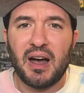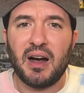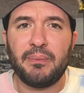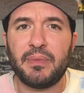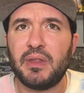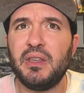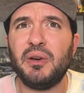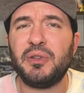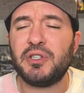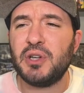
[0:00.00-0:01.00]
You
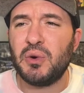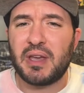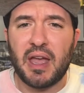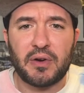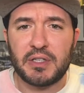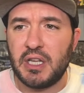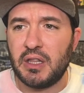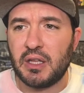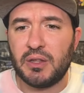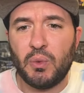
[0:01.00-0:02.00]
know, there's no guarantee
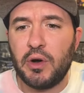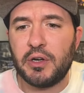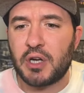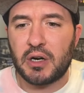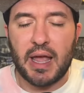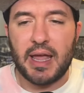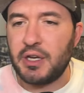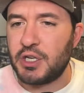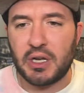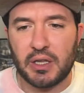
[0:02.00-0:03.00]
that the Warriors are
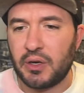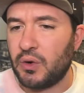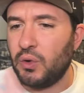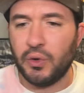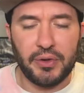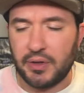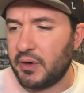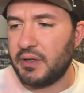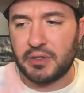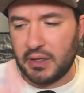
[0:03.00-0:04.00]
aging and they're old and
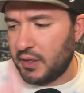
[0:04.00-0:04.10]
they're